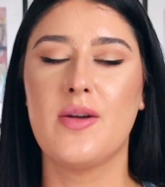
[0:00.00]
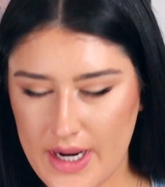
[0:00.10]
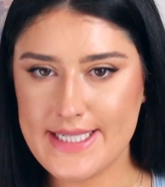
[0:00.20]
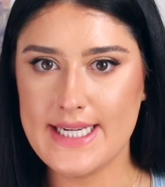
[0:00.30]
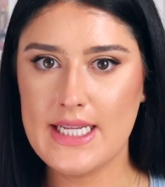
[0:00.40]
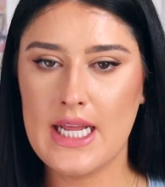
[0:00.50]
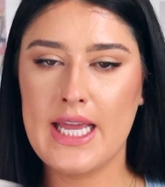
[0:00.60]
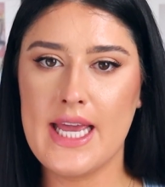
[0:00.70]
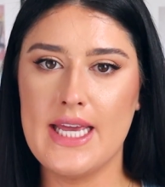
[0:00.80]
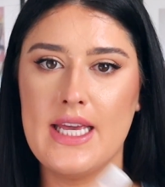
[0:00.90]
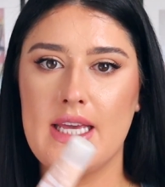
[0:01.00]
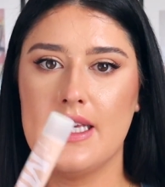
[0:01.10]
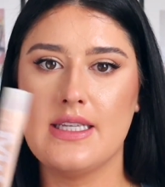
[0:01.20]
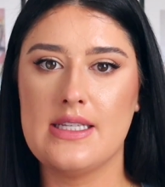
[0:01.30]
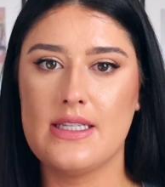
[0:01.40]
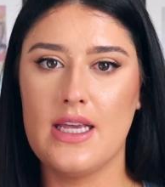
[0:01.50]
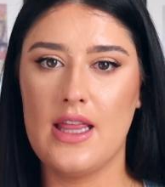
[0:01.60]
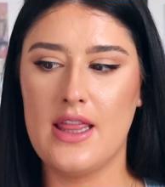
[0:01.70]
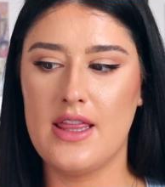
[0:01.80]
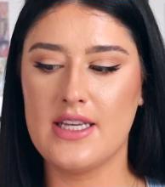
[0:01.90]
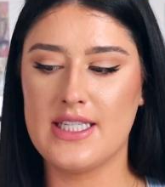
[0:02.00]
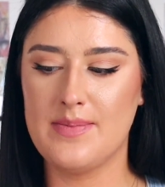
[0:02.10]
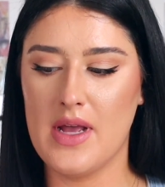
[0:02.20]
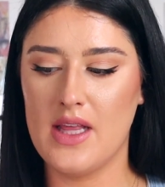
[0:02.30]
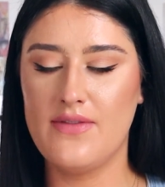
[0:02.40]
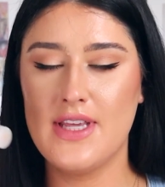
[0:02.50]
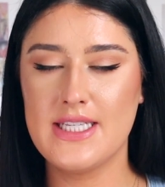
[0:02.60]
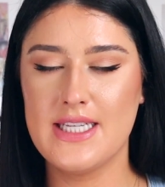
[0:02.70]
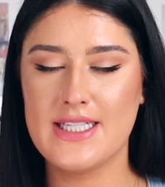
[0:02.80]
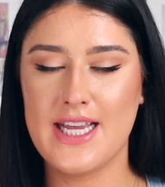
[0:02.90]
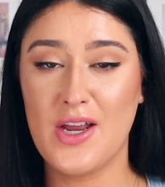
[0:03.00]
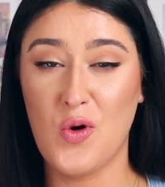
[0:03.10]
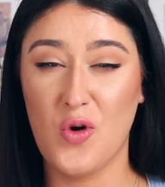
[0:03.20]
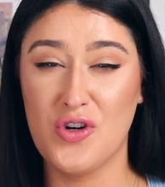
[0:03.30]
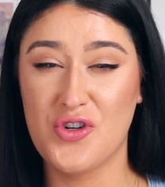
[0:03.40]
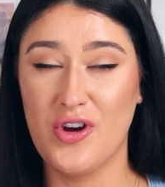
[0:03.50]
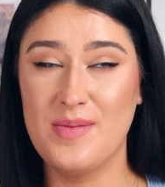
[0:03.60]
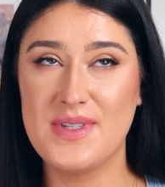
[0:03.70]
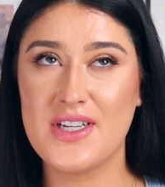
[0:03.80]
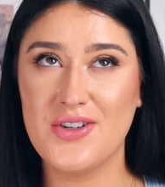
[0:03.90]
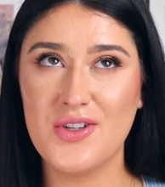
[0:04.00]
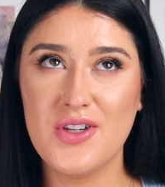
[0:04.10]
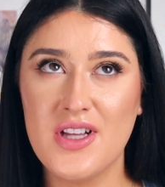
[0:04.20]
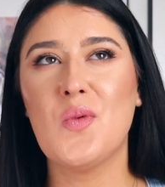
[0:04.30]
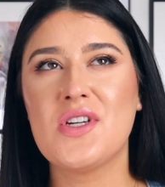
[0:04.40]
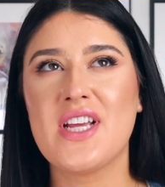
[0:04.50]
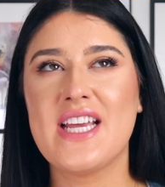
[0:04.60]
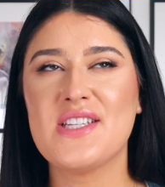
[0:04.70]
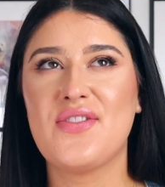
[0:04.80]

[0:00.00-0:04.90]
What I didn't like is the smell of this is like an orange creamsicle, which like is